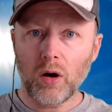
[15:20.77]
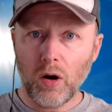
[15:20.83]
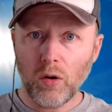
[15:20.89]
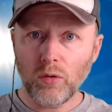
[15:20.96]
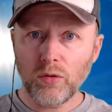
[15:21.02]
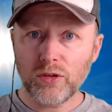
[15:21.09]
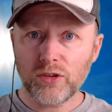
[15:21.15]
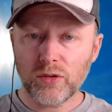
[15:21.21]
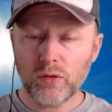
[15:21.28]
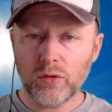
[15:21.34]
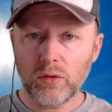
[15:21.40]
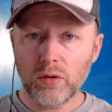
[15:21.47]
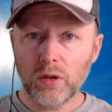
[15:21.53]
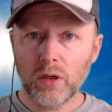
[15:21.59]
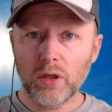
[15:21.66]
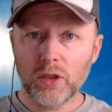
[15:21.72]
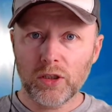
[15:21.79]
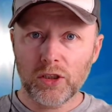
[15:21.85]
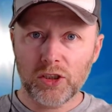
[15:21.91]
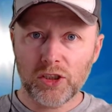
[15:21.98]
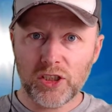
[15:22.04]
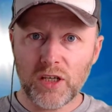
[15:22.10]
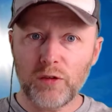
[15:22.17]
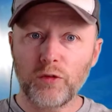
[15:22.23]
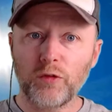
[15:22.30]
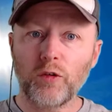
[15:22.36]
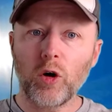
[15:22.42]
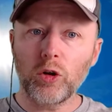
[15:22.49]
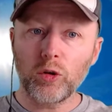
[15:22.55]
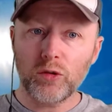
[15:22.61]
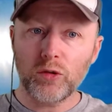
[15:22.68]
Also, she
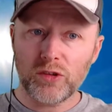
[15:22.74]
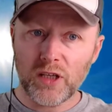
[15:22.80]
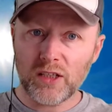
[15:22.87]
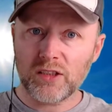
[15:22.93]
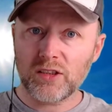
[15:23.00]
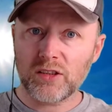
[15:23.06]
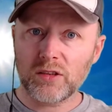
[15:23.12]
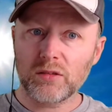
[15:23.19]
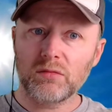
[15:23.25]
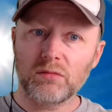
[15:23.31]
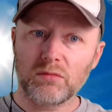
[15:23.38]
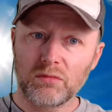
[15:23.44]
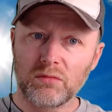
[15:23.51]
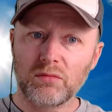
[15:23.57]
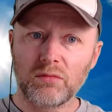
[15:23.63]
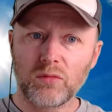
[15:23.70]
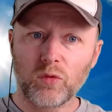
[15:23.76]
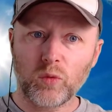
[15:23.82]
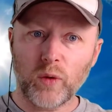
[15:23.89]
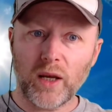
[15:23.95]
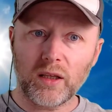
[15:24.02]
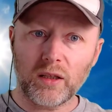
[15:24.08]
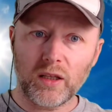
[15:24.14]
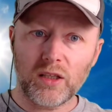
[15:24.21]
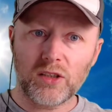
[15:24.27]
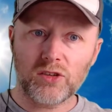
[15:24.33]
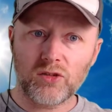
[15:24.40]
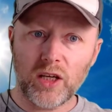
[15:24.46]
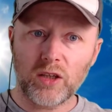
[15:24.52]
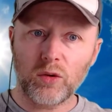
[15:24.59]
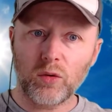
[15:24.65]
follows this White
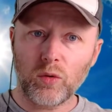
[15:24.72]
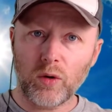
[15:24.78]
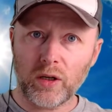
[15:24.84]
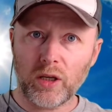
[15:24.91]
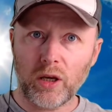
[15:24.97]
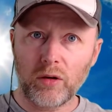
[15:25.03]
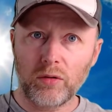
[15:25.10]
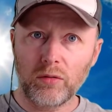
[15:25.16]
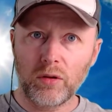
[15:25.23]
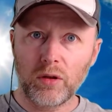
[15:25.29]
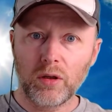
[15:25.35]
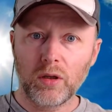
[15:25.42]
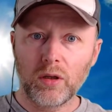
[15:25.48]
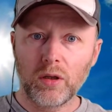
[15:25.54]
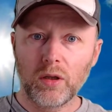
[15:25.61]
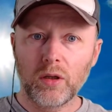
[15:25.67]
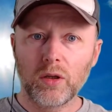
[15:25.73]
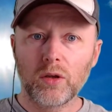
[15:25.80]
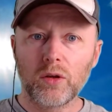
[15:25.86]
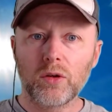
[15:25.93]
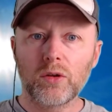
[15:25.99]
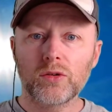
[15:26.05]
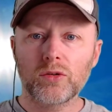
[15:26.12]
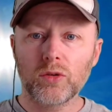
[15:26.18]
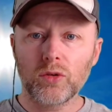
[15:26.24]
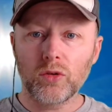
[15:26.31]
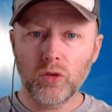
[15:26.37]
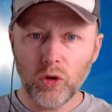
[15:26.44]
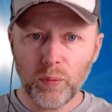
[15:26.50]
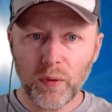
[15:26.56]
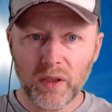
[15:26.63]
Lee's Radio account. So
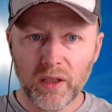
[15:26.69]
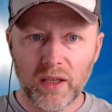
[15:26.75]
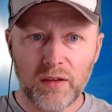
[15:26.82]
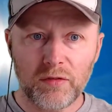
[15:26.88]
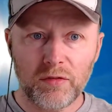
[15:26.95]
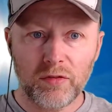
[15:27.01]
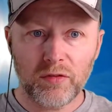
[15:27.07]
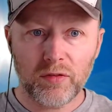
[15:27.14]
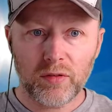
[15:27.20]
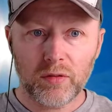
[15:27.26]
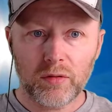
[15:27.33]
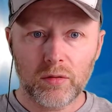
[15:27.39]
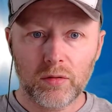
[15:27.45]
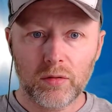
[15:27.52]
you believe